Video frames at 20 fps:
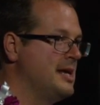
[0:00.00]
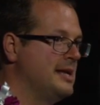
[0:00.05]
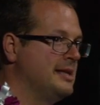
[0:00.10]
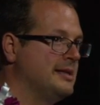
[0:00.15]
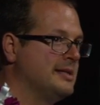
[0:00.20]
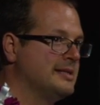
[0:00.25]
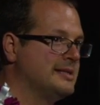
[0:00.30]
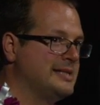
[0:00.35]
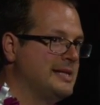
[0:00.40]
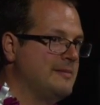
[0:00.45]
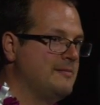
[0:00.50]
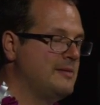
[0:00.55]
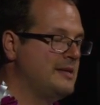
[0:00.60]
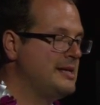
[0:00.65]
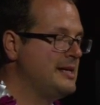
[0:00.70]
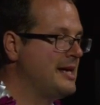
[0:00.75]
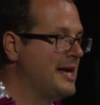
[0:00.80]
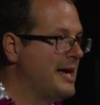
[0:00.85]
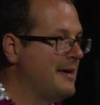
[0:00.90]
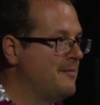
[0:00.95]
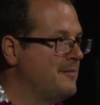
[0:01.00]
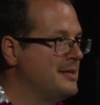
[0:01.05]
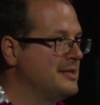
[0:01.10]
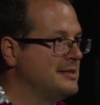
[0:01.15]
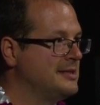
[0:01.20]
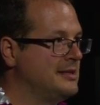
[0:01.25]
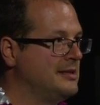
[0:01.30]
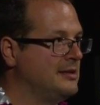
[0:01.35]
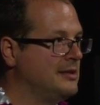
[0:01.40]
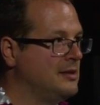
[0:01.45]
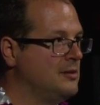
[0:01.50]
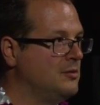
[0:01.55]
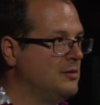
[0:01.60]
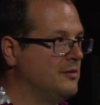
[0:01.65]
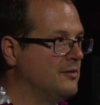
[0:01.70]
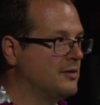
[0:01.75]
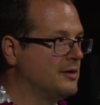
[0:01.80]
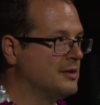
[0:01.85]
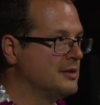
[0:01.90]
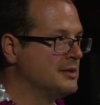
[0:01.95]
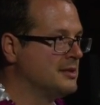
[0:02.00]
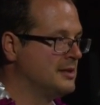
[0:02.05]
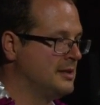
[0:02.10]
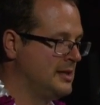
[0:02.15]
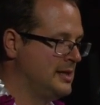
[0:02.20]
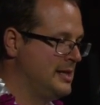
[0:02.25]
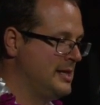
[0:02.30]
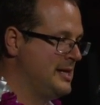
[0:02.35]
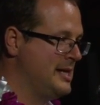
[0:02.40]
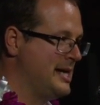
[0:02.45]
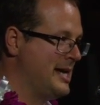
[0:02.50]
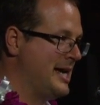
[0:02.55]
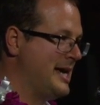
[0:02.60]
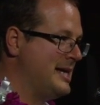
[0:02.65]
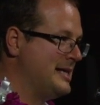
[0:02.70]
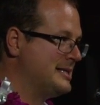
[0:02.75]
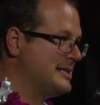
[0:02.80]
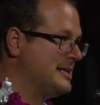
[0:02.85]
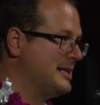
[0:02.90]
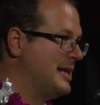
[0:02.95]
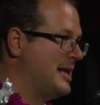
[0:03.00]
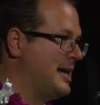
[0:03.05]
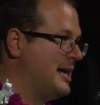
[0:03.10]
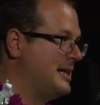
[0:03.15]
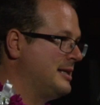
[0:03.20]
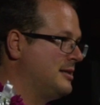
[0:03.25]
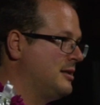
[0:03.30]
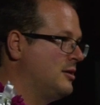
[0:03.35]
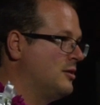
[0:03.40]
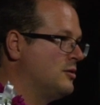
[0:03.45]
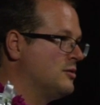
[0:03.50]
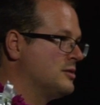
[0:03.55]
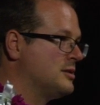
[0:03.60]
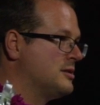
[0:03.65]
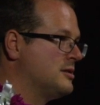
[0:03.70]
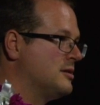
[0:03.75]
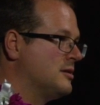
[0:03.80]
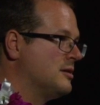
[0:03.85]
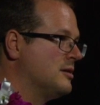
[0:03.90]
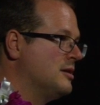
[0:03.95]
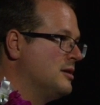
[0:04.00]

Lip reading: The same thing happens in the universe. As the light goes